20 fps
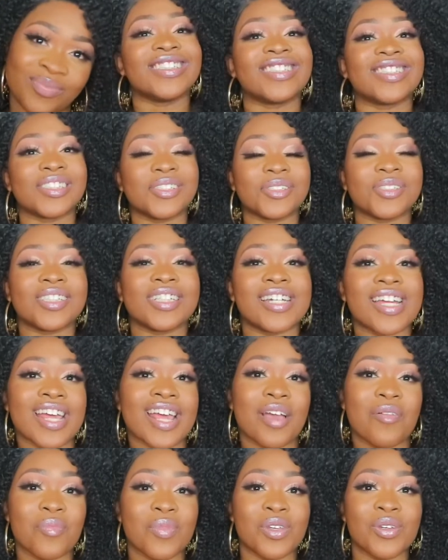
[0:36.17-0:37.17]
So today
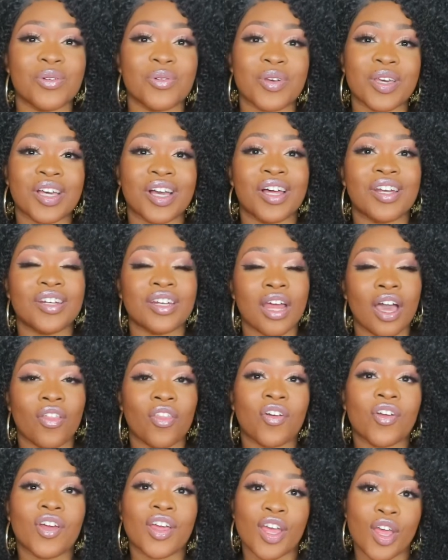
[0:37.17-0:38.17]
I'm gonna be doing
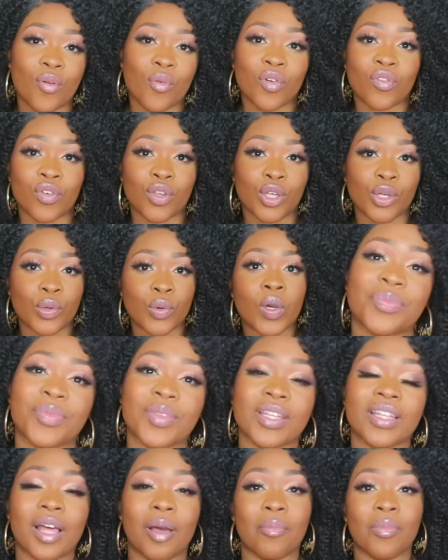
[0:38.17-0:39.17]
another hair review.
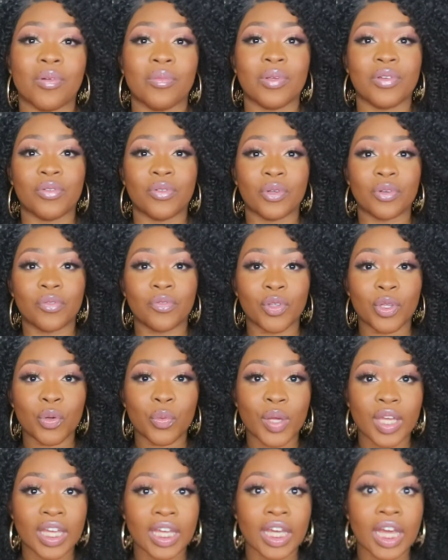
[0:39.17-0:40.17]
I'm gonna be
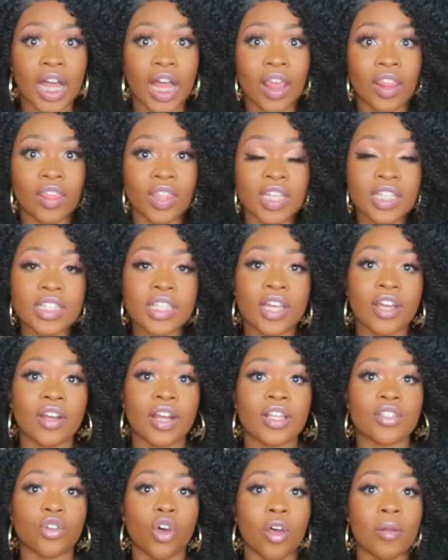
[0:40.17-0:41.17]
reviewing this hair
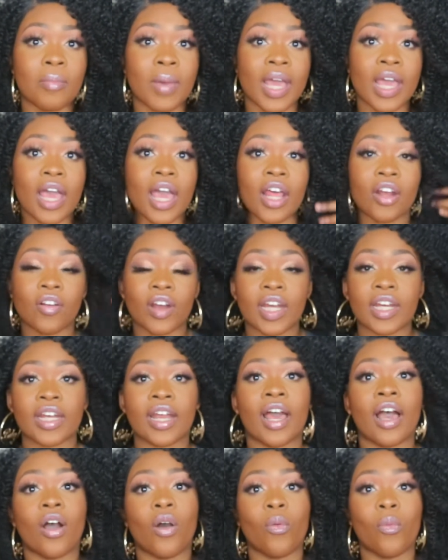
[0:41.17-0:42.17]
that's on my head right now.